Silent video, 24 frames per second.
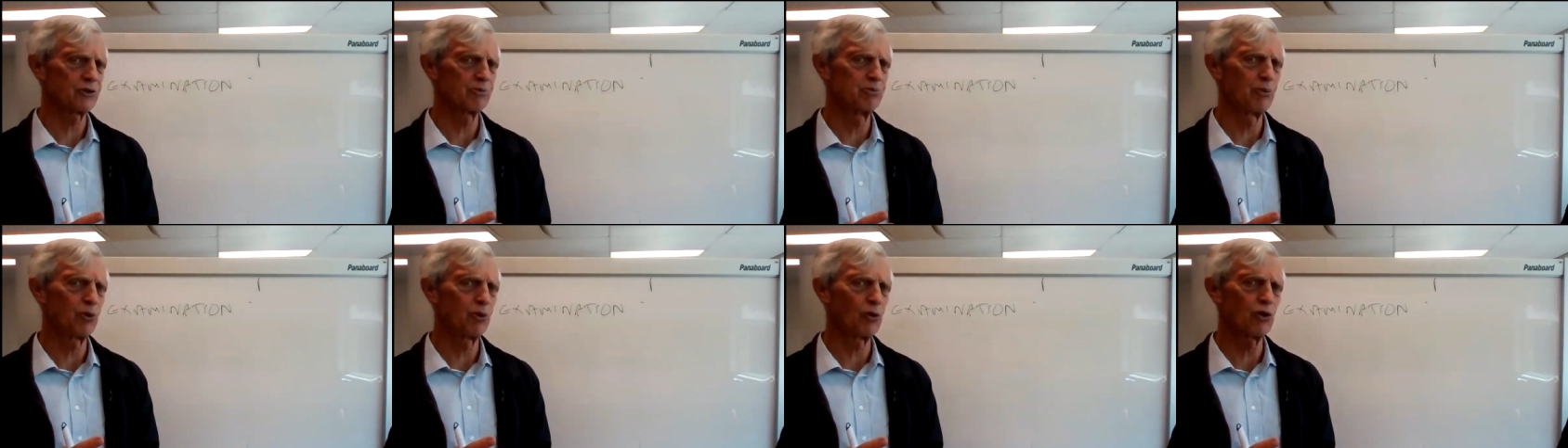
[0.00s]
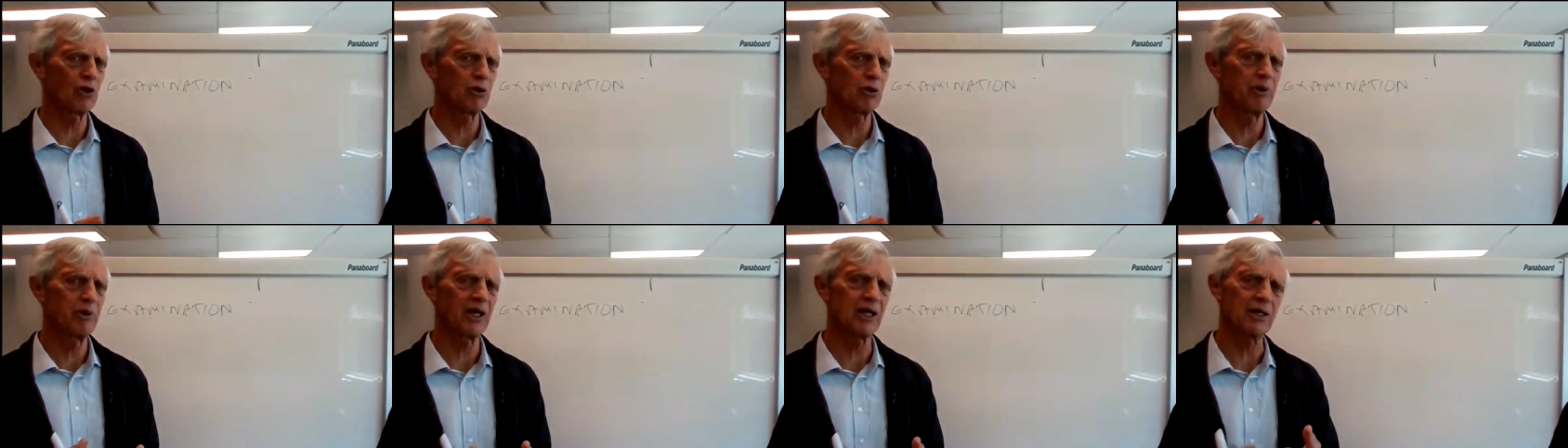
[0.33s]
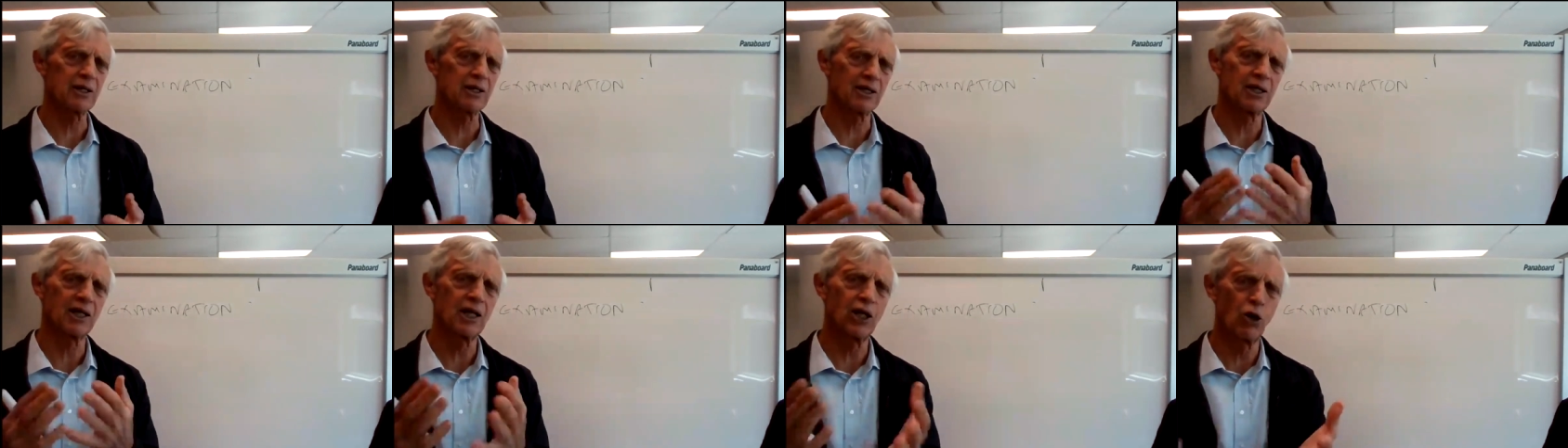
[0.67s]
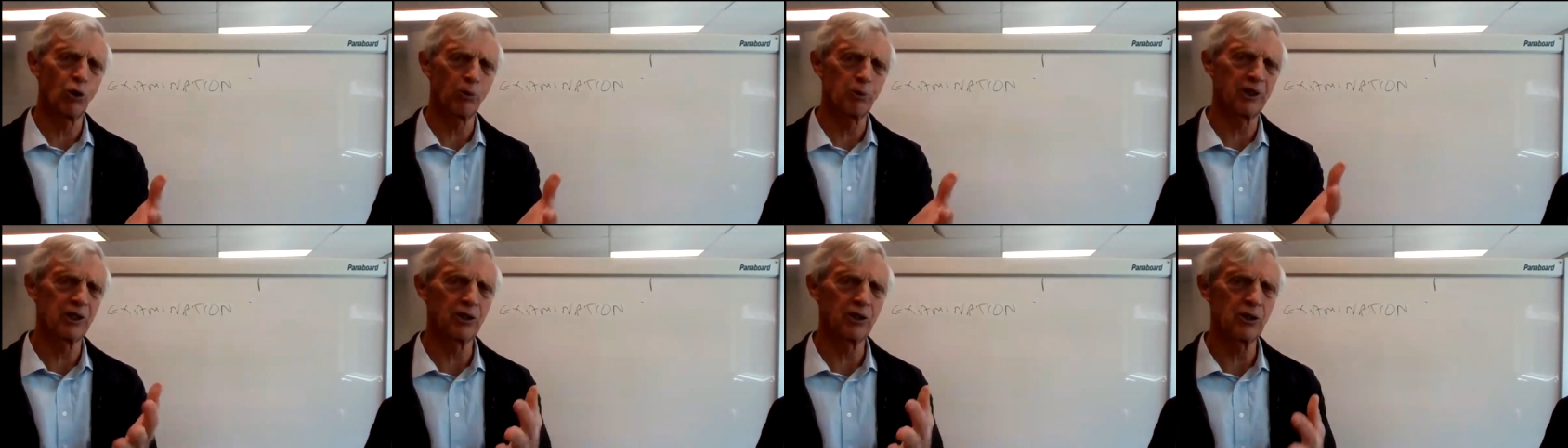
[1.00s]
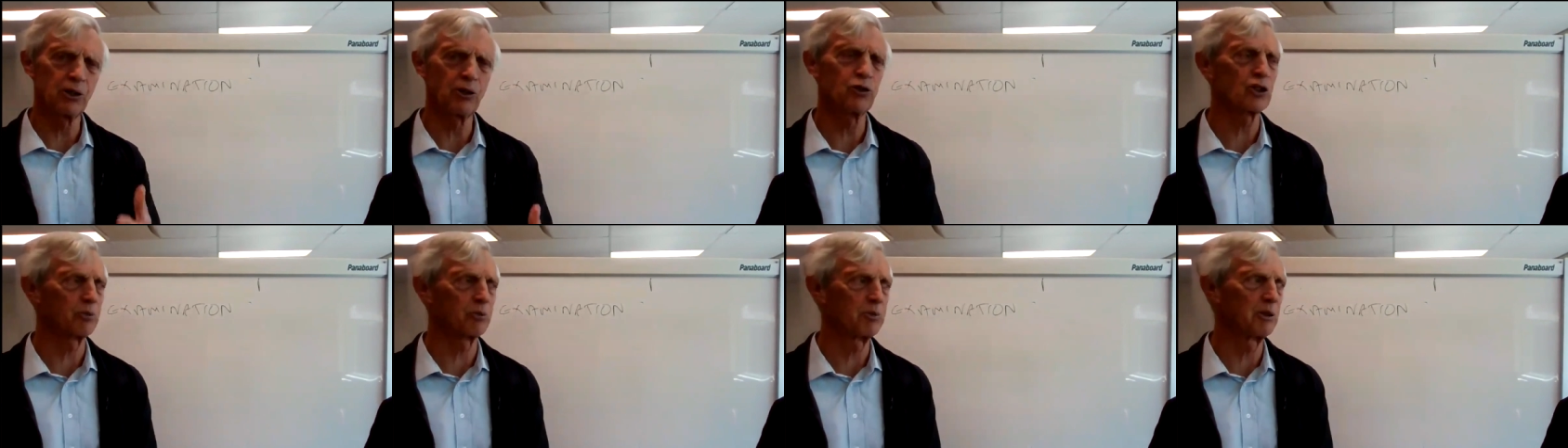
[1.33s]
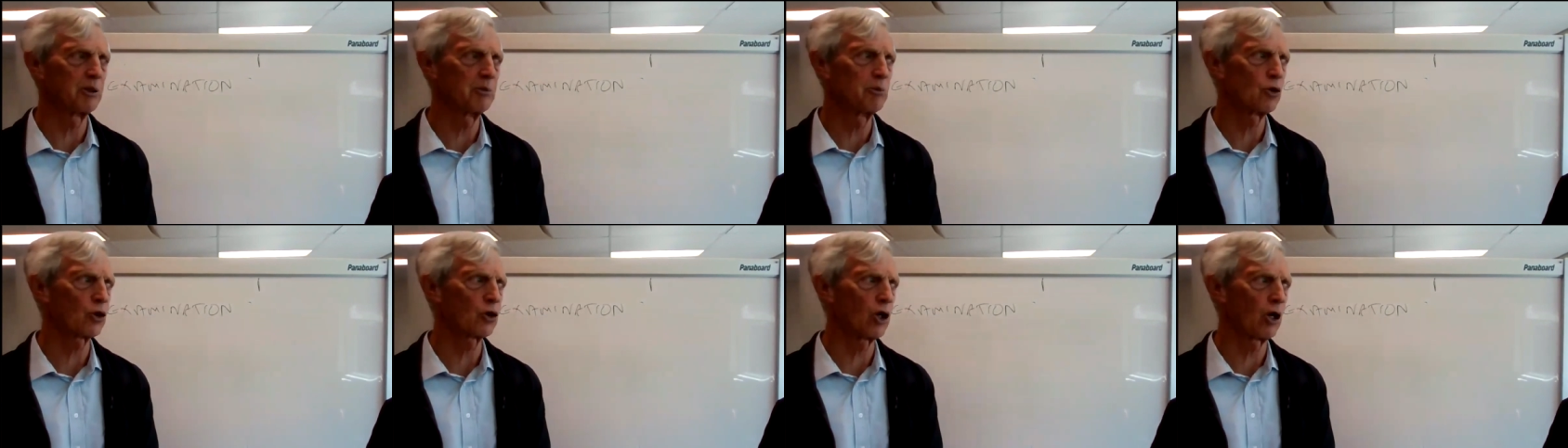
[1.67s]
is more about helping
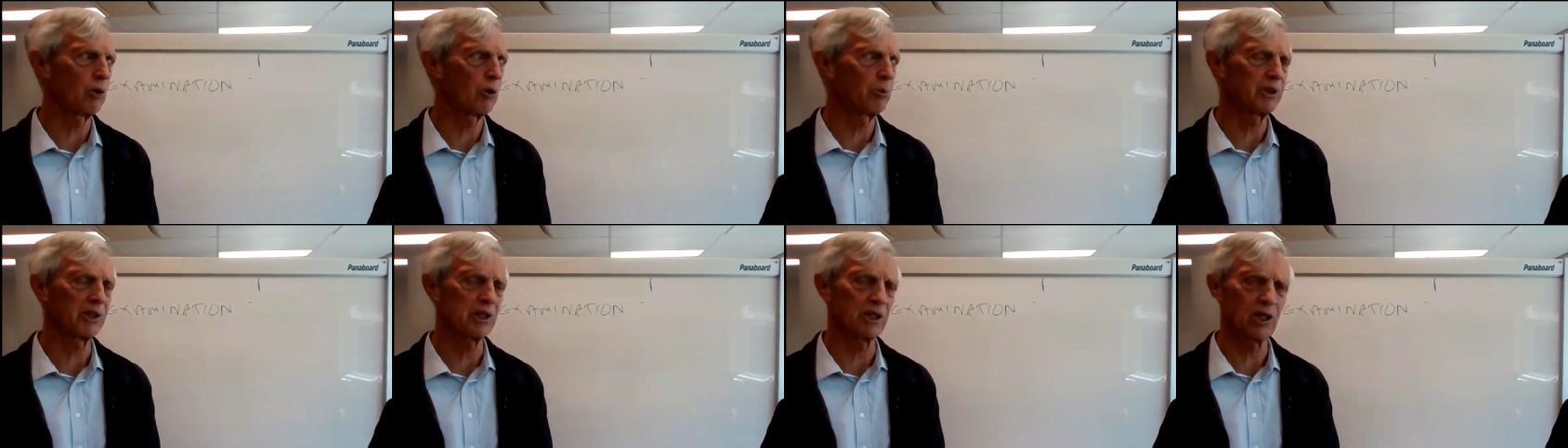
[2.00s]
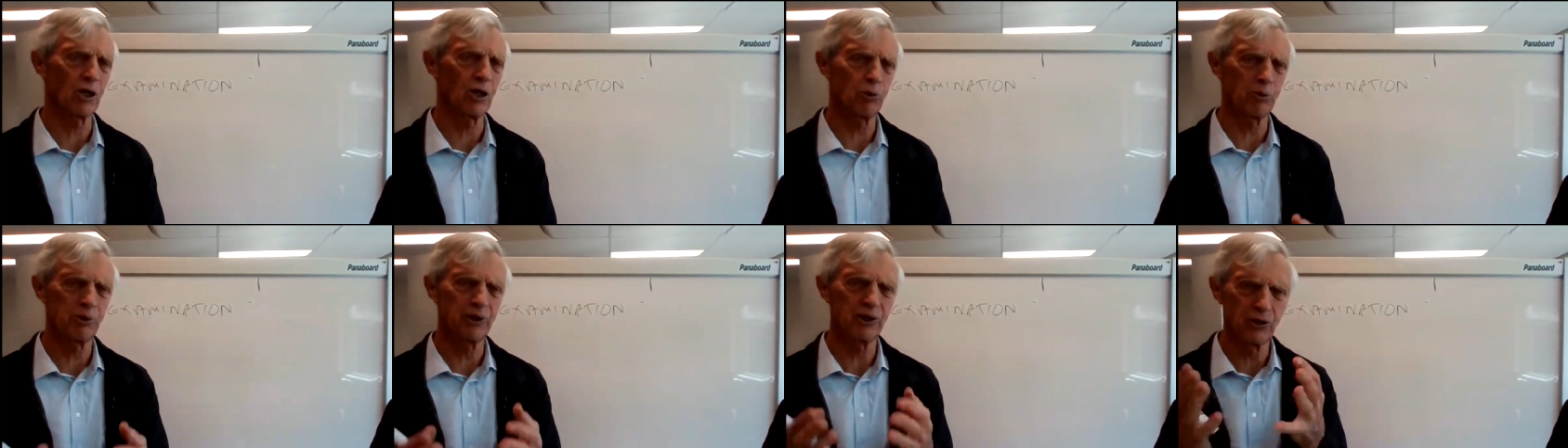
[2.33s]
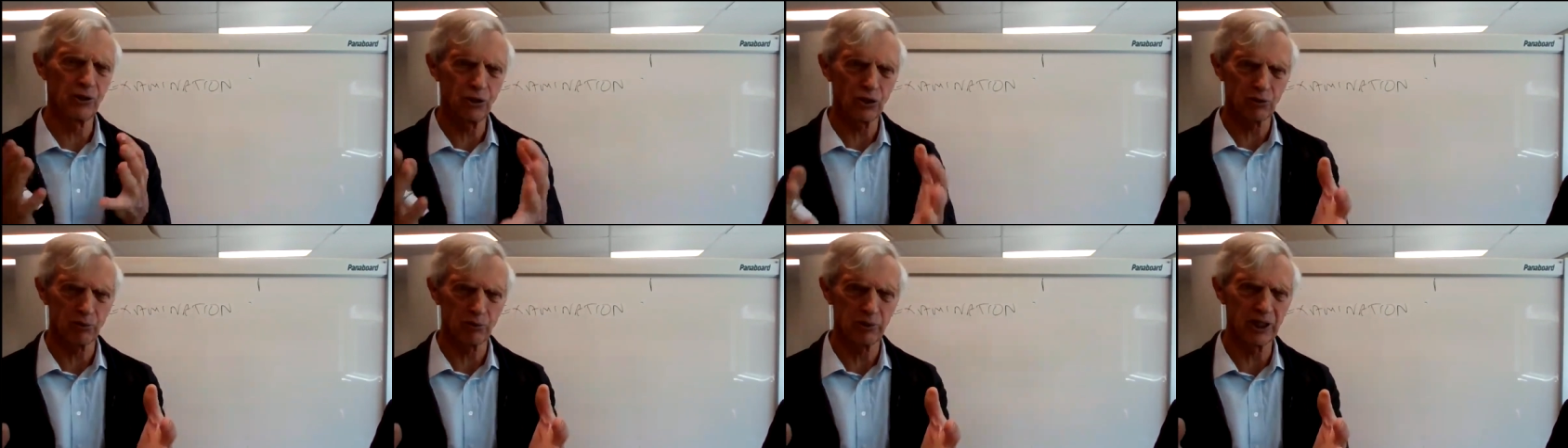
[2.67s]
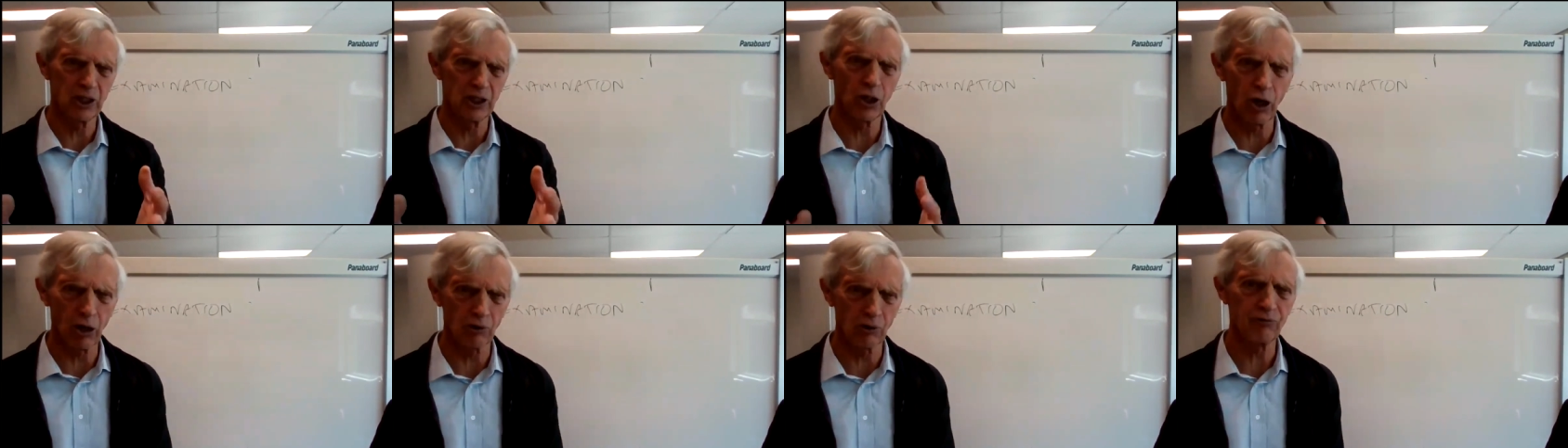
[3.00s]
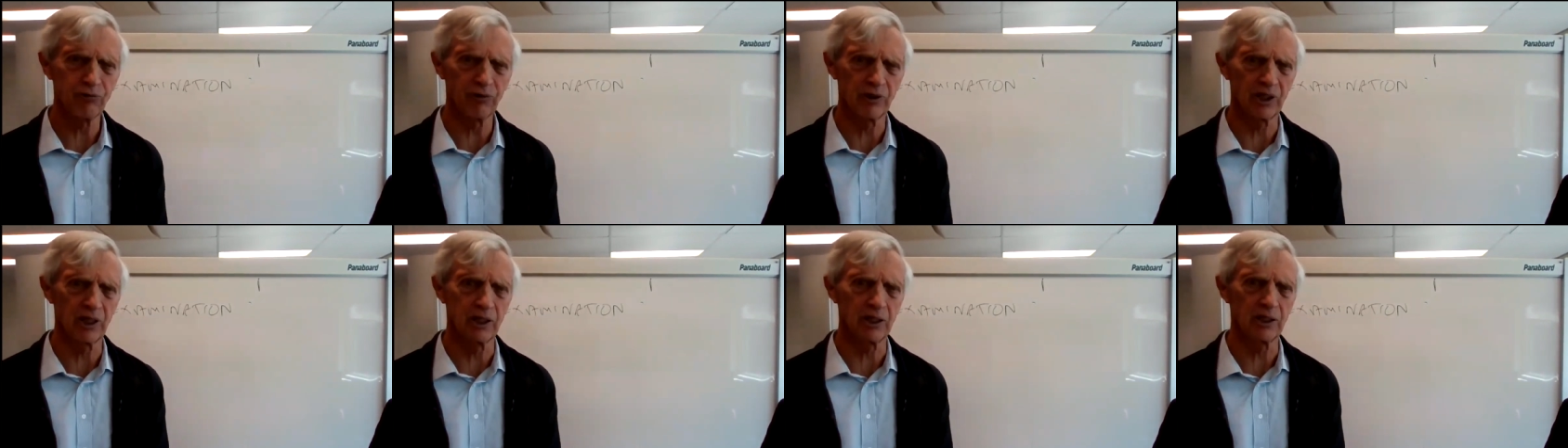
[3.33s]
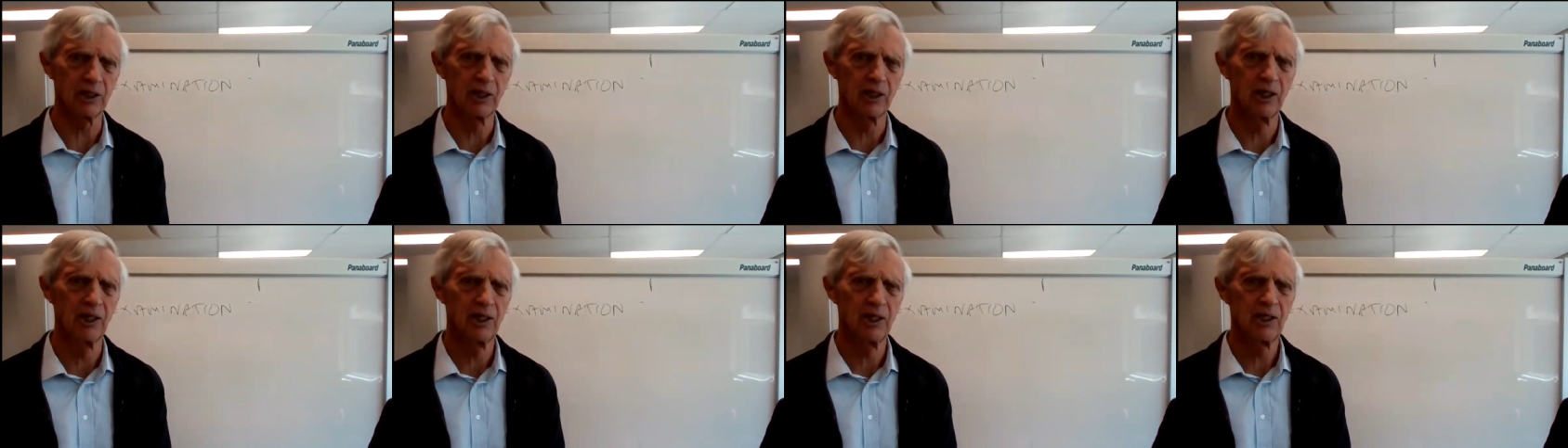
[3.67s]
you to be more competent, helping you to be
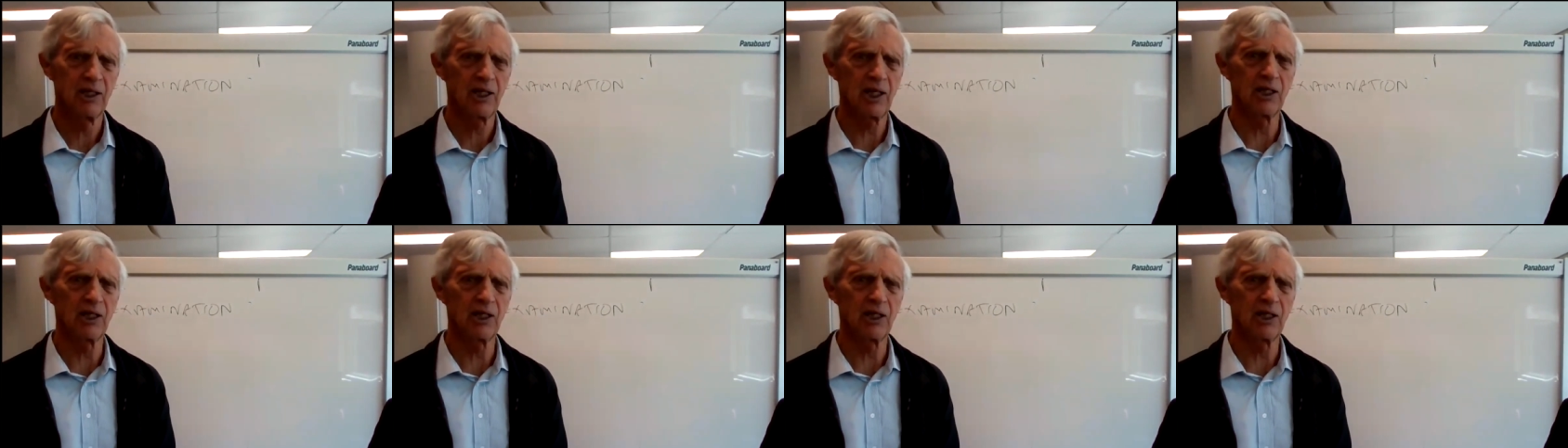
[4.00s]
confident